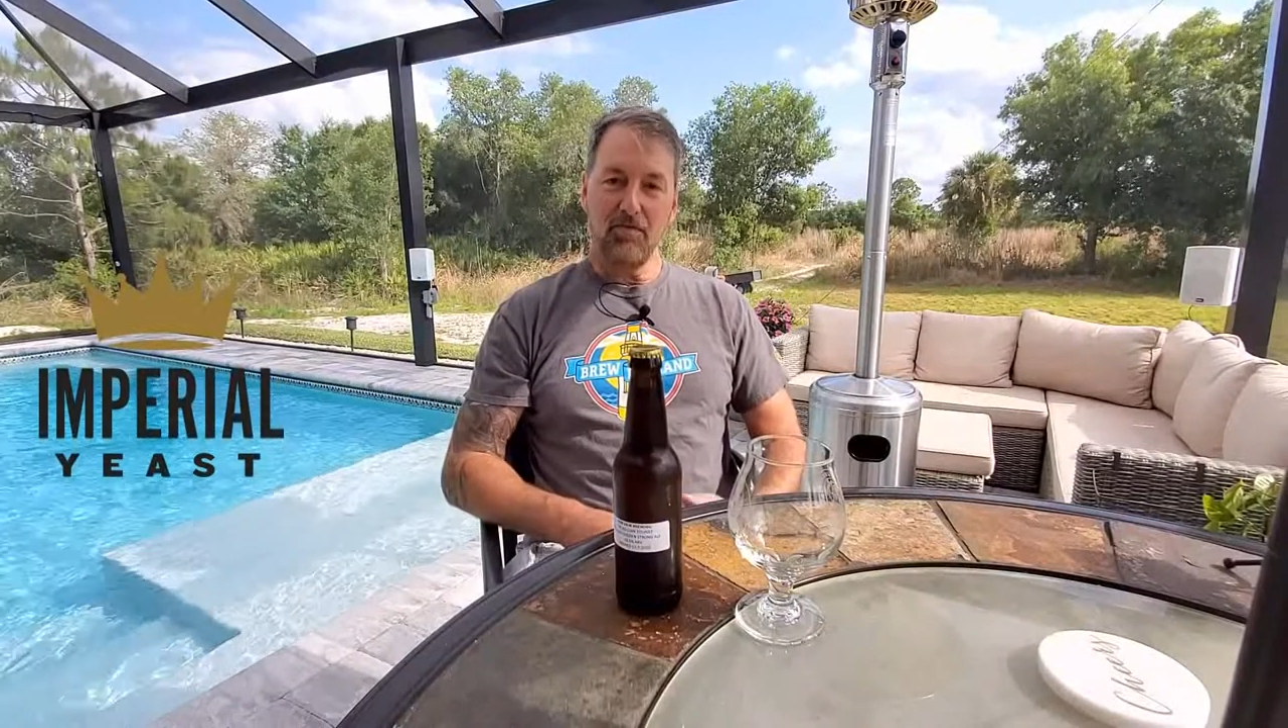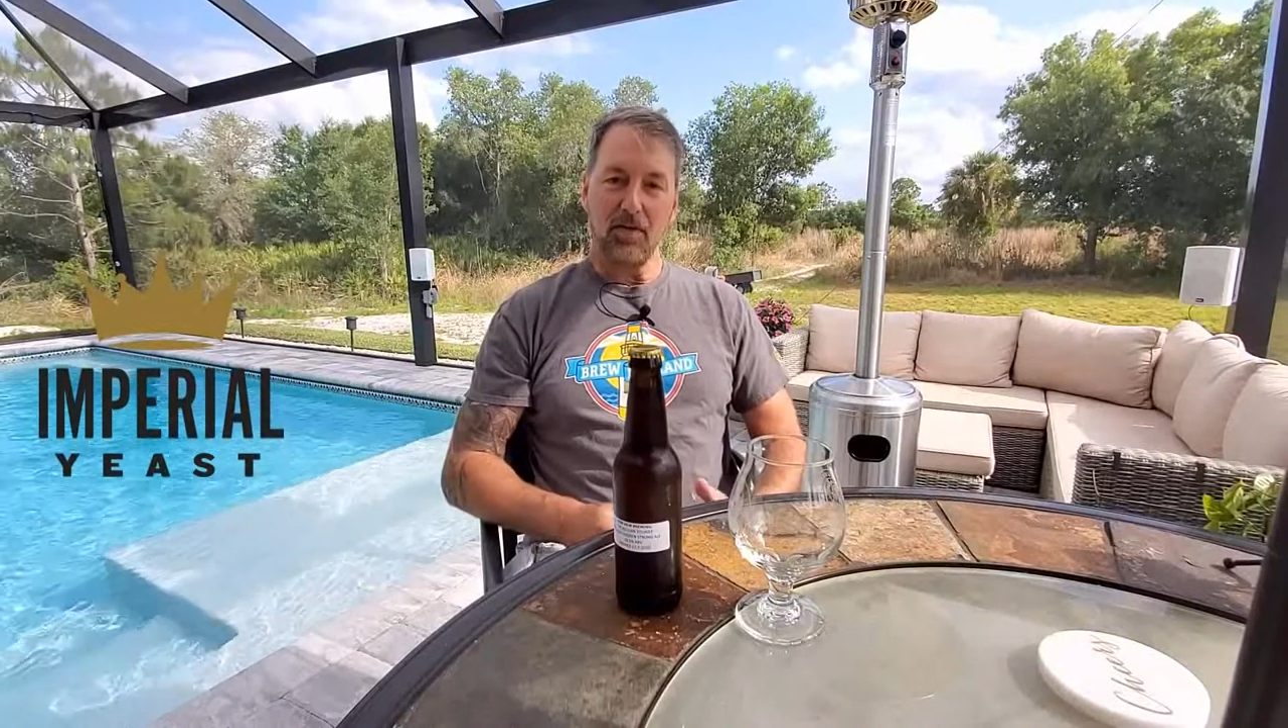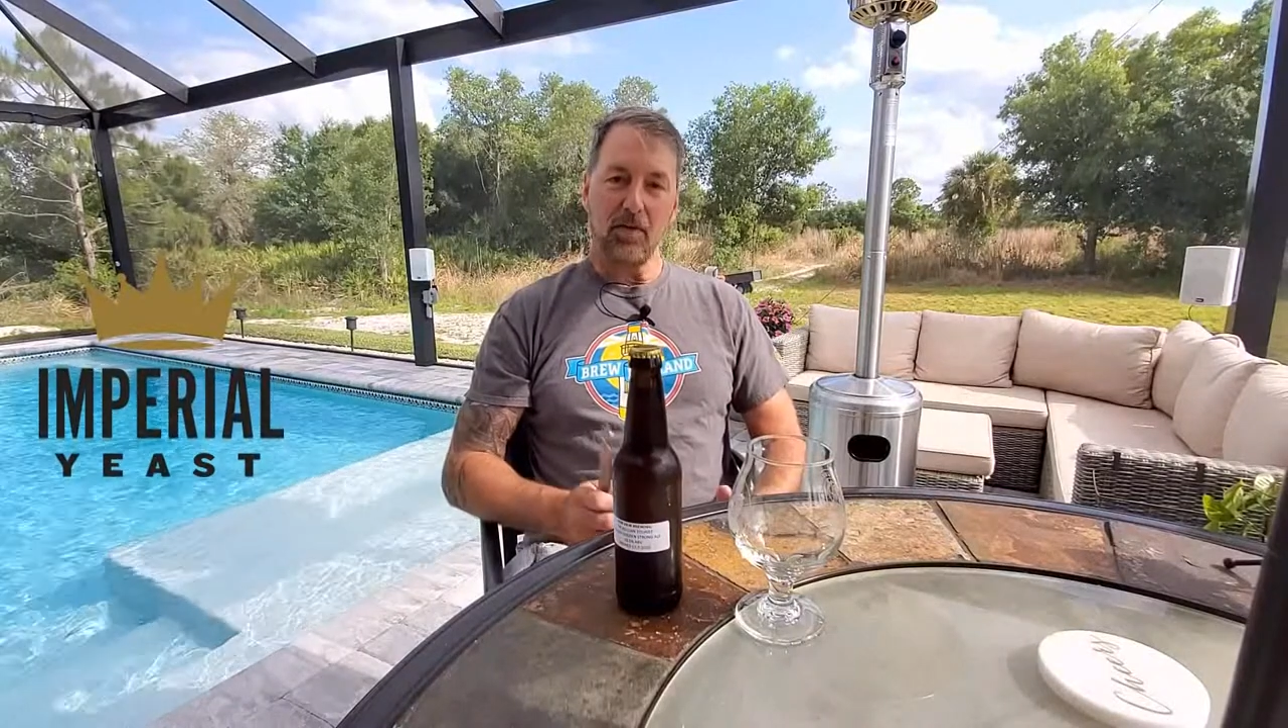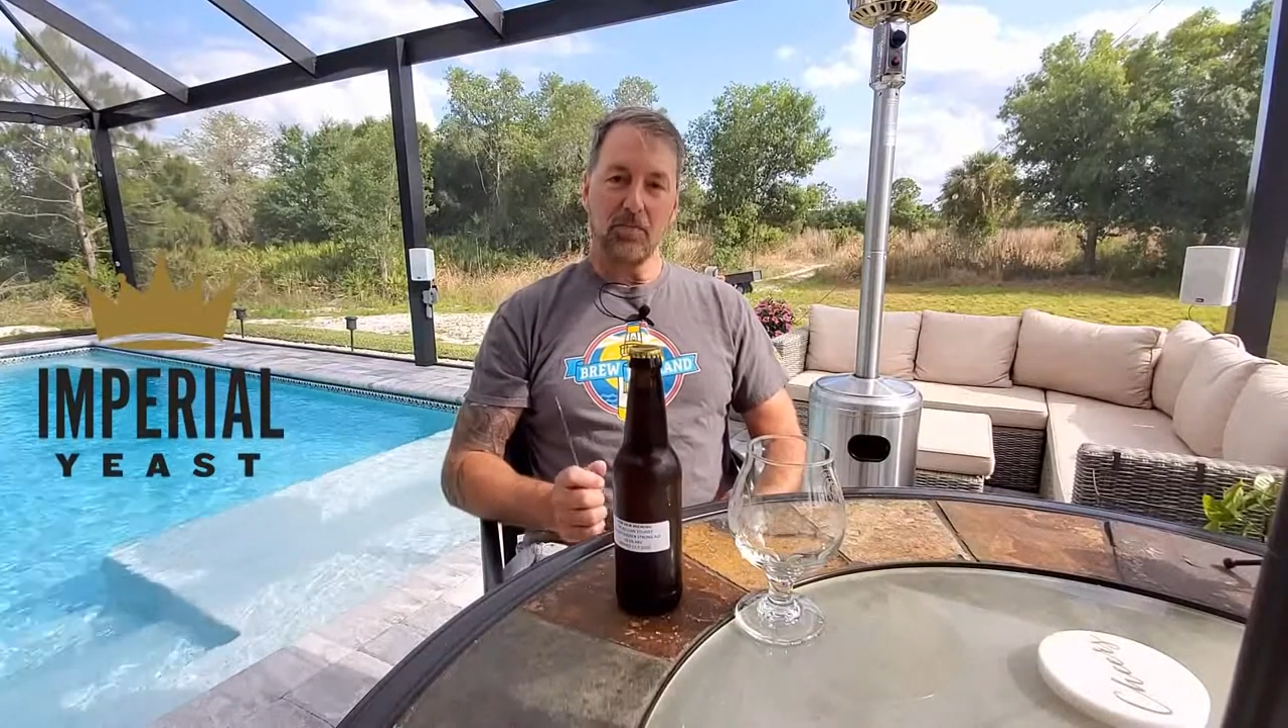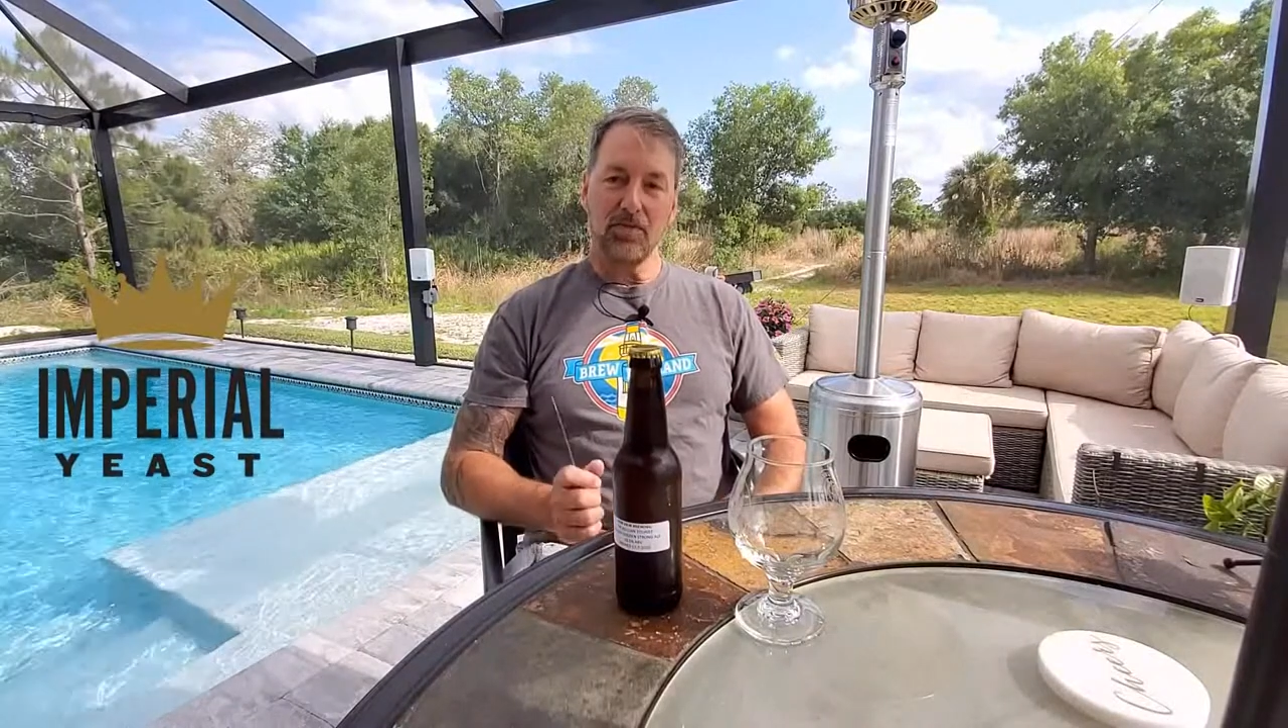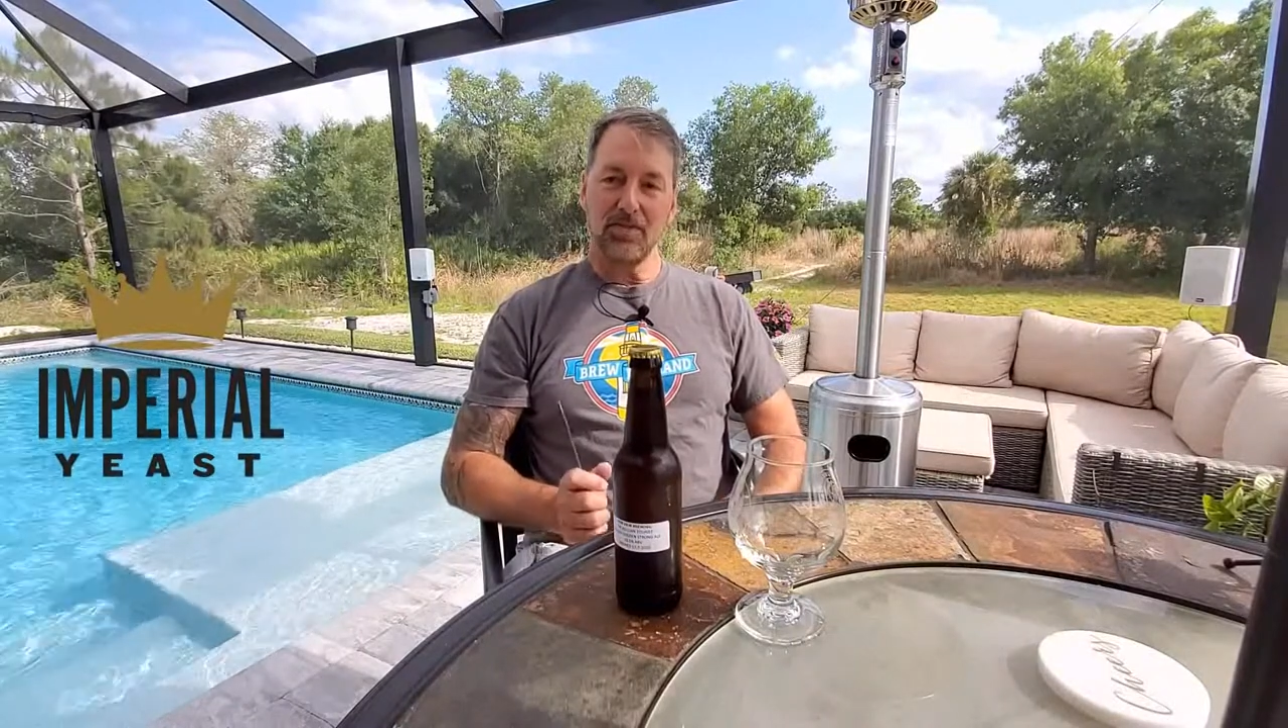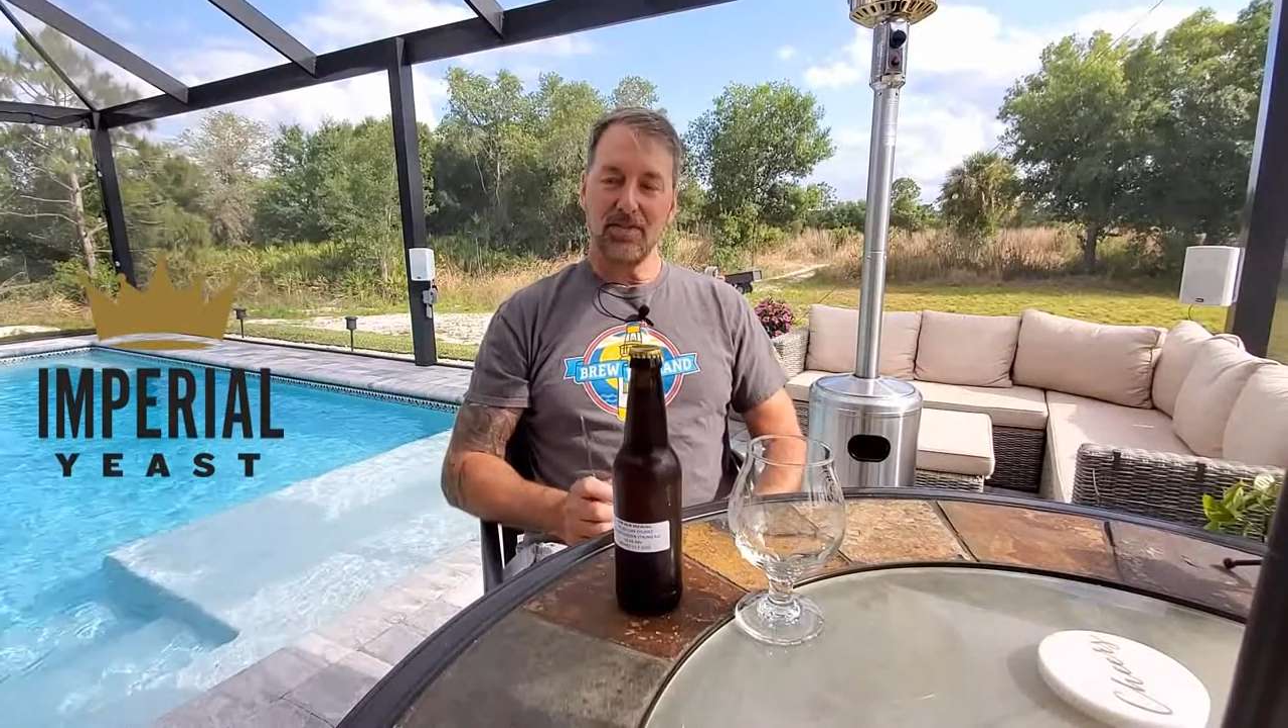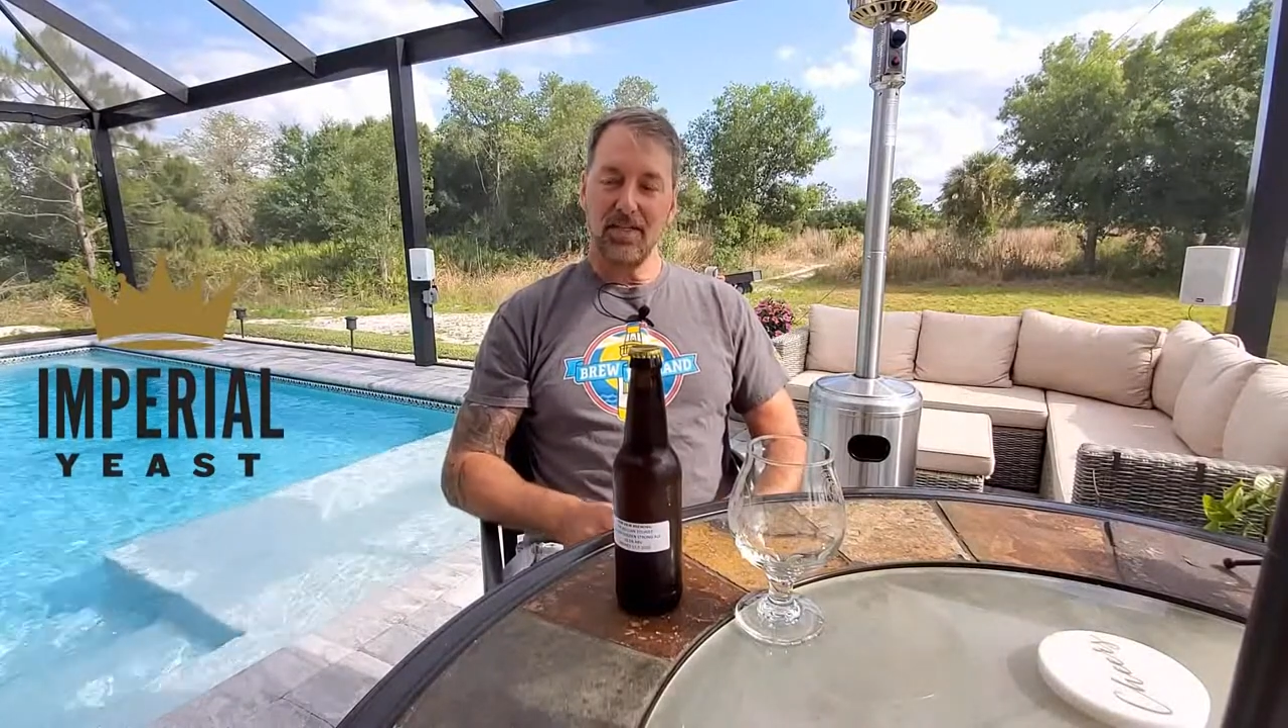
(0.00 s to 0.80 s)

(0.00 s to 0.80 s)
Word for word: Phelps,